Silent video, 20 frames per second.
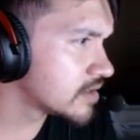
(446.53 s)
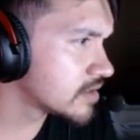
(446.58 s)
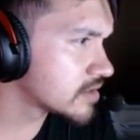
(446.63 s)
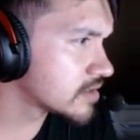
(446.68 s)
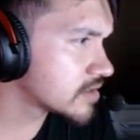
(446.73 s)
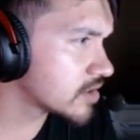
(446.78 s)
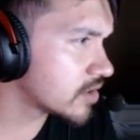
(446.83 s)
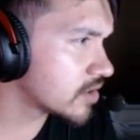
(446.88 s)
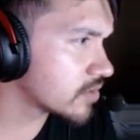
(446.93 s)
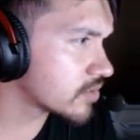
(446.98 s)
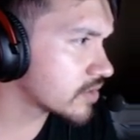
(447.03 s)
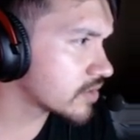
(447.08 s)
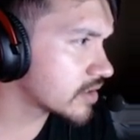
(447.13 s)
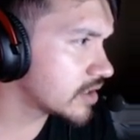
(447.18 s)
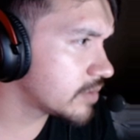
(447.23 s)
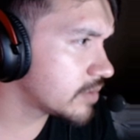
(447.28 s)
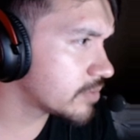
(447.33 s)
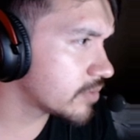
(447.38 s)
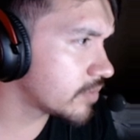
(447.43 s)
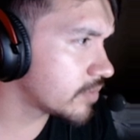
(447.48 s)
So
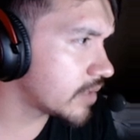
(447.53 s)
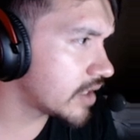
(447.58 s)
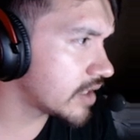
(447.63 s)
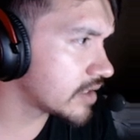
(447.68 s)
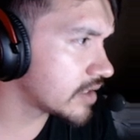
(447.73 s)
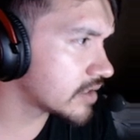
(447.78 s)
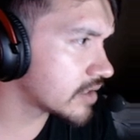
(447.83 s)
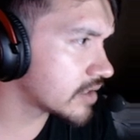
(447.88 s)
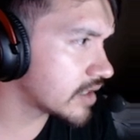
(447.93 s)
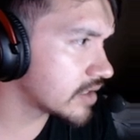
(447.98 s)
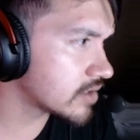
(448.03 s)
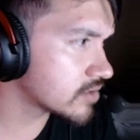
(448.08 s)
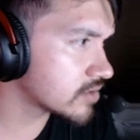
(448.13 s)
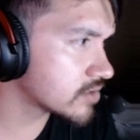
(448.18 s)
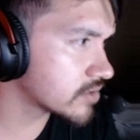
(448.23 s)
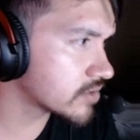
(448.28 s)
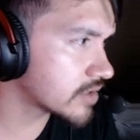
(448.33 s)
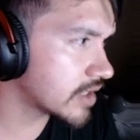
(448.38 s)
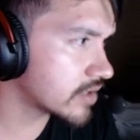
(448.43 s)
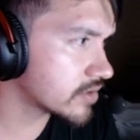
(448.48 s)
keep in mind, I
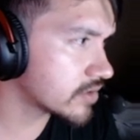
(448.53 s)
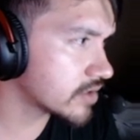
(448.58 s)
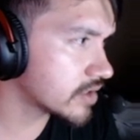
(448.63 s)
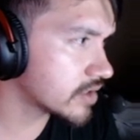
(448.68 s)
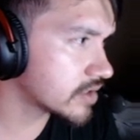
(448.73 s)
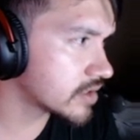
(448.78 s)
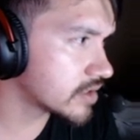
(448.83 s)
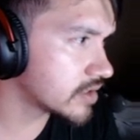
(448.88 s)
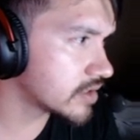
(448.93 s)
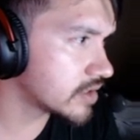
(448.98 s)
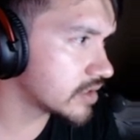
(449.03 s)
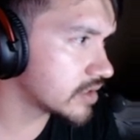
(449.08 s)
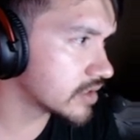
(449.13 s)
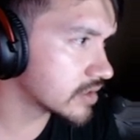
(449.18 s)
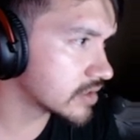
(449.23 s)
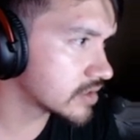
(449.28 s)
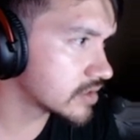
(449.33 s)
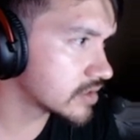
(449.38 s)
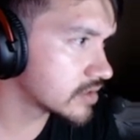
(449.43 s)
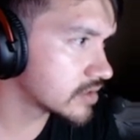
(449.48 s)
also calculated
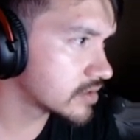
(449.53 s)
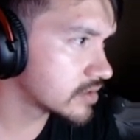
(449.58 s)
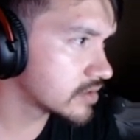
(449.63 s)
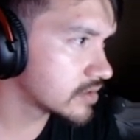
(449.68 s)
this.